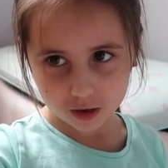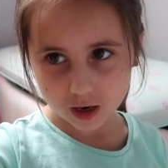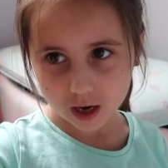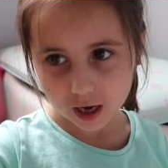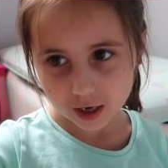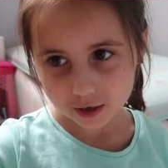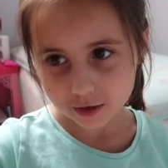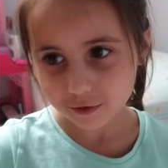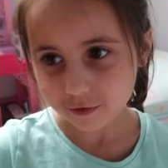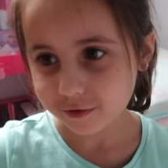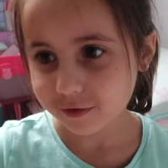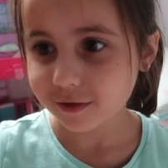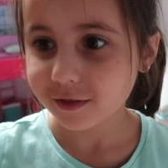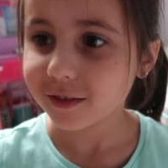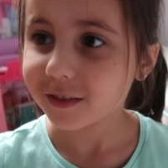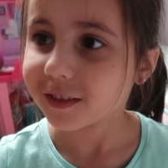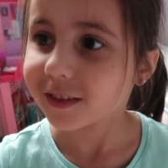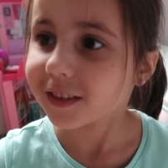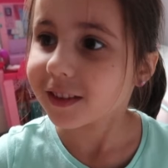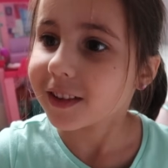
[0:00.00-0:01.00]
that is
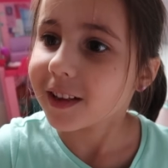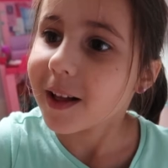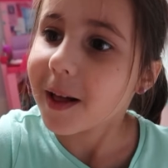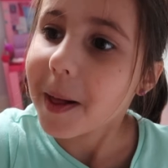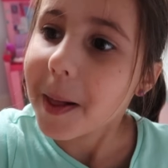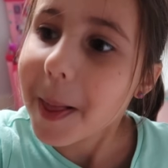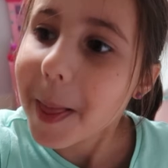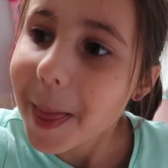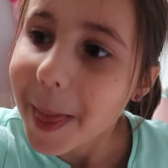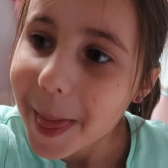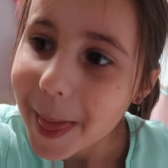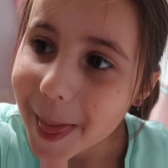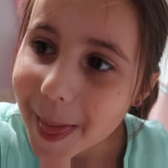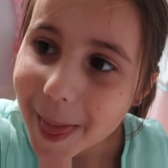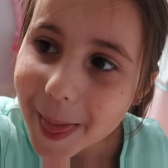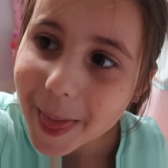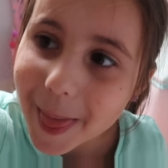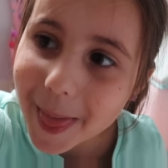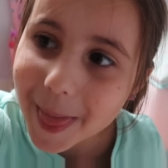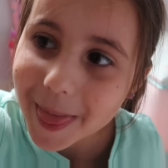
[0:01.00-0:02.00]
pretty random.
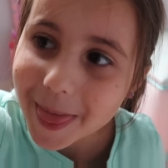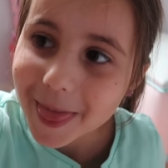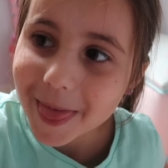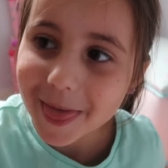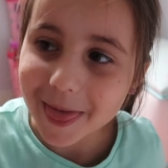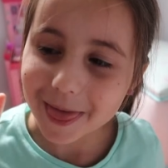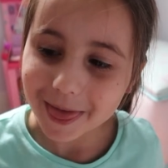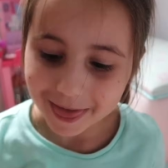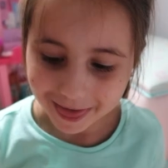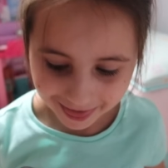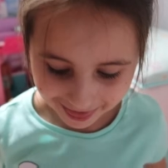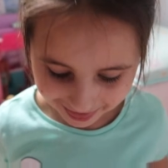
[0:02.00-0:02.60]
So, is there